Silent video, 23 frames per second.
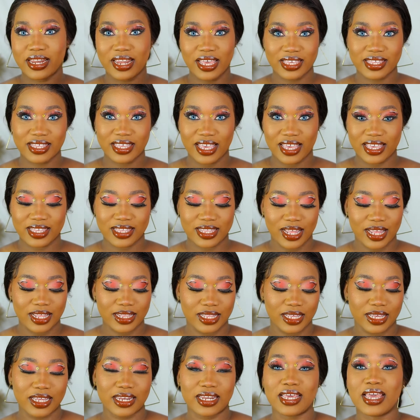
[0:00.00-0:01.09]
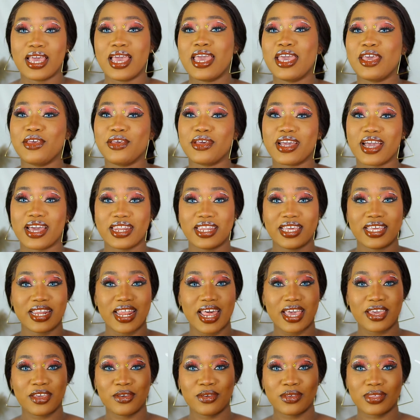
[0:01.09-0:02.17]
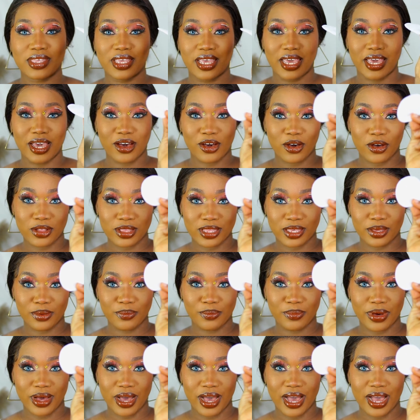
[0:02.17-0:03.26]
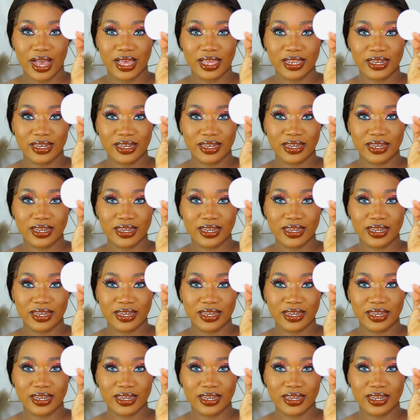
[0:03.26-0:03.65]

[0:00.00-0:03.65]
Let's get started. You can either use a cotton pad.